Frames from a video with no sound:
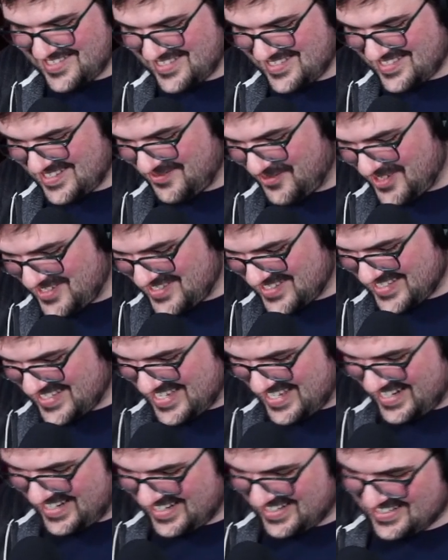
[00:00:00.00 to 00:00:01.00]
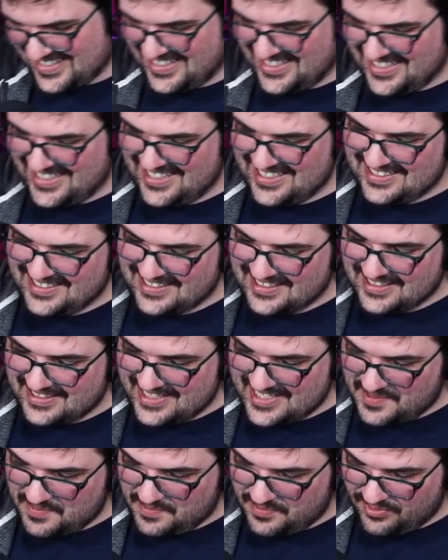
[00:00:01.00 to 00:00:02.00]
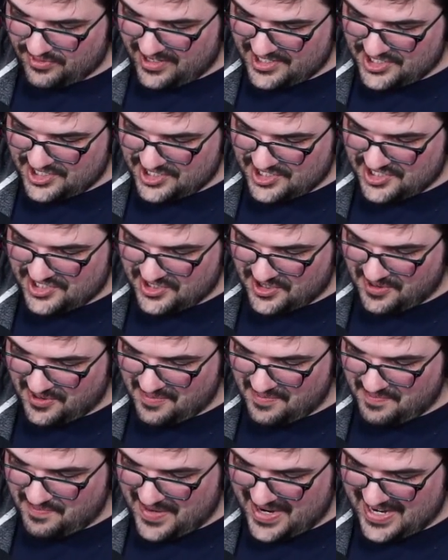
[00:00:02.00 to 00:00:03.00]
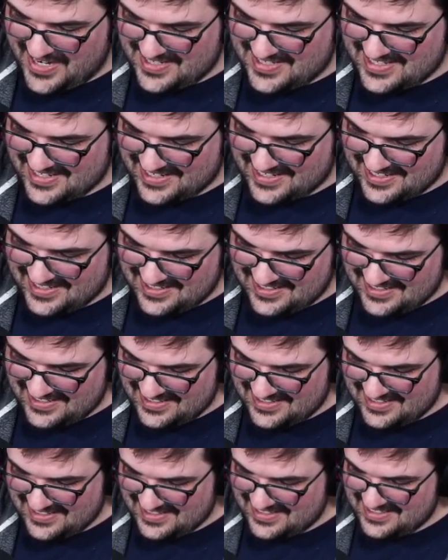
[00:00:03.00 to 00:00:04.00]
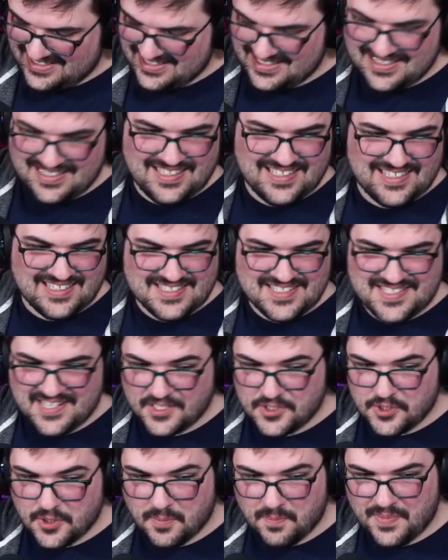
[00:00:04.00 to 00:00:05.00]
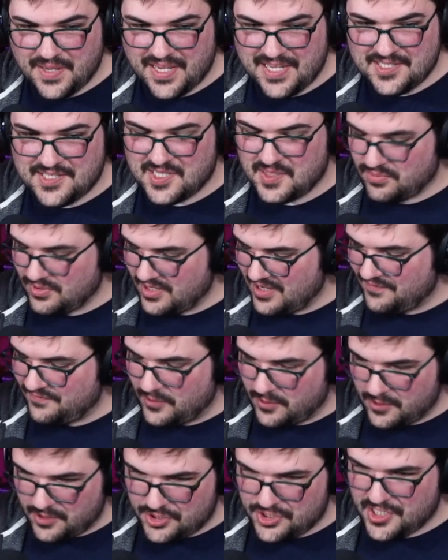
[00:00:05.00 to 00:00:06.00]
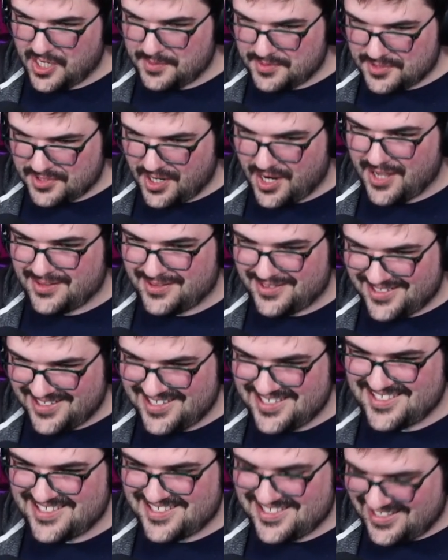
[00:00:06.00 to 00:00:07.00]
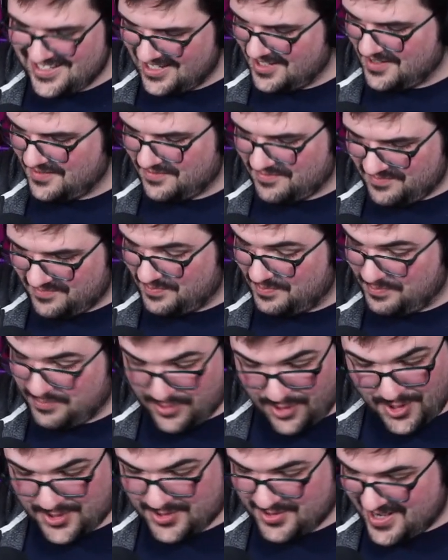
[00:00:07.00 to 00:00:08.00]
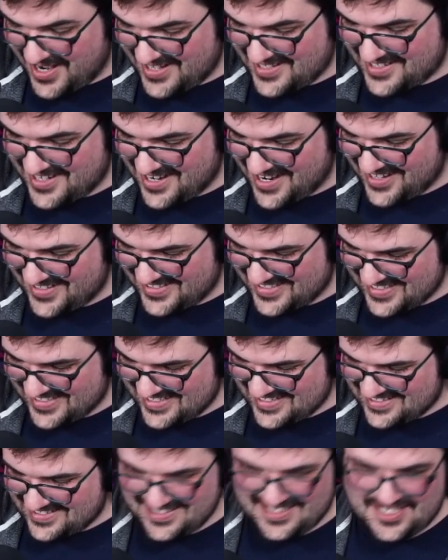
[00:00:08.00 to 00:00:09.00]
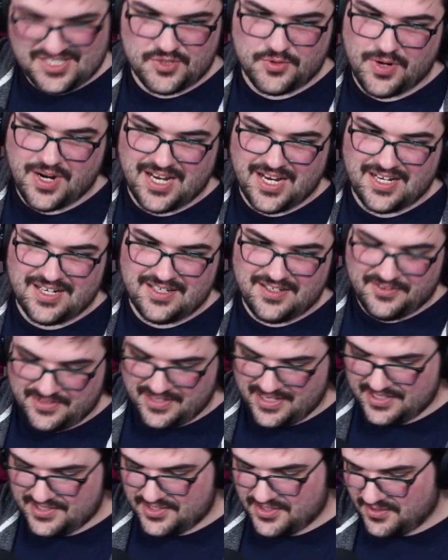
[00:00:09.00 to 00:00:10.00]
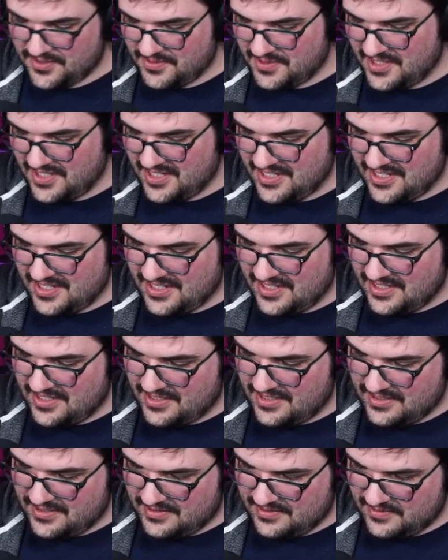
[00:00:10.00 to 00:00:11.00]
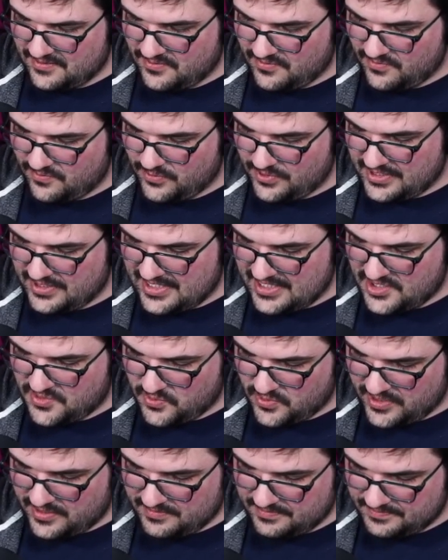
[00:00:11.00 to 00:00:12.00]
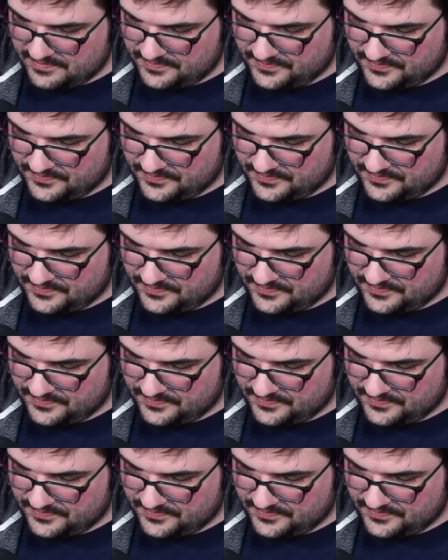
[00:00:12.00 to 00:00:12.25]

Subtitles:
this. I wasn't kidding. This brush is so basic. Such a basic. Photoshop's got this. Procreate's got this. It's great. Okay, so with this one,